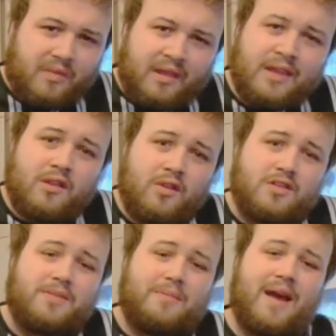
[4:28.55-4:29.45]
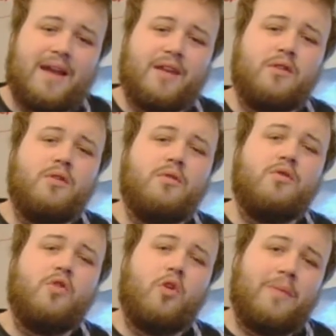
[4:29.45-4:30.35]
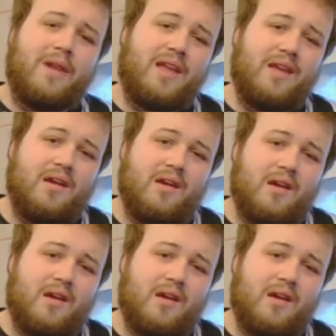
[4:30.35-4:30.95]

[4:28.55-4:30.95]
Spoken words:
He's not a man who you'd normally